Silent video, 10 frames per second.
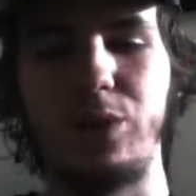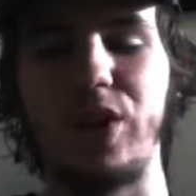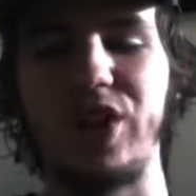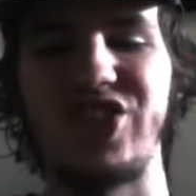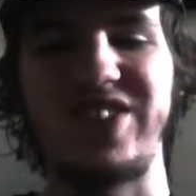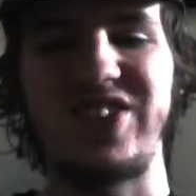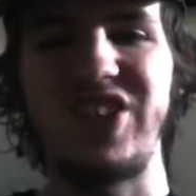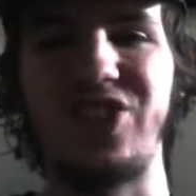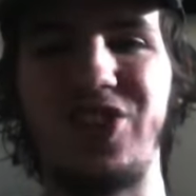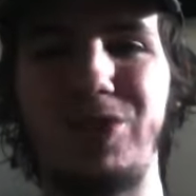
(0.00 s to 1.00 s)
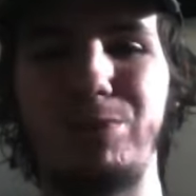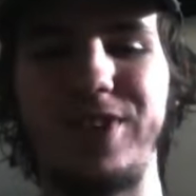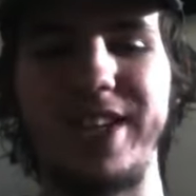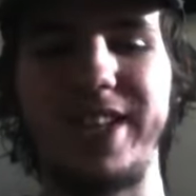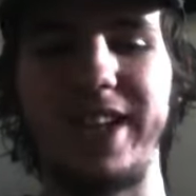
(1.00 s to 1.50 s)
watching a scary
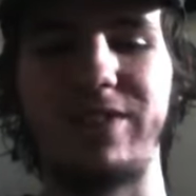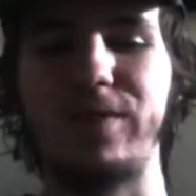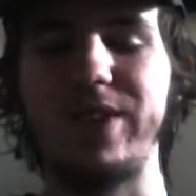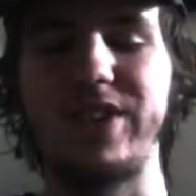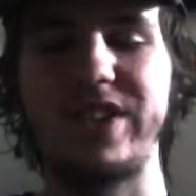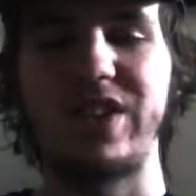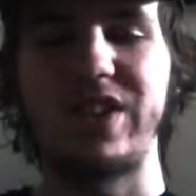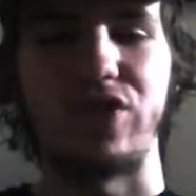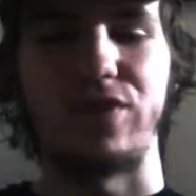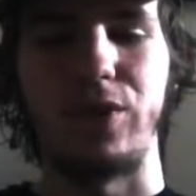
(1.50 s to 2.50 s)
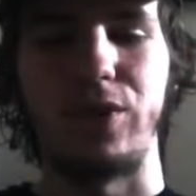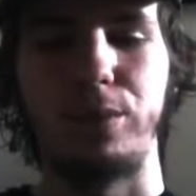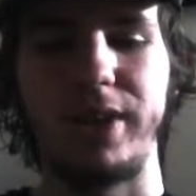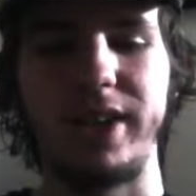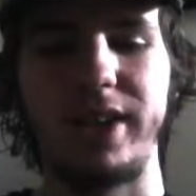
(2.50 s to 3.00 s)
movie that feels
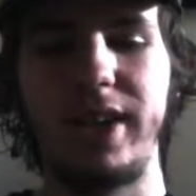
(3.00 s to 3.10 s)
claustrophobic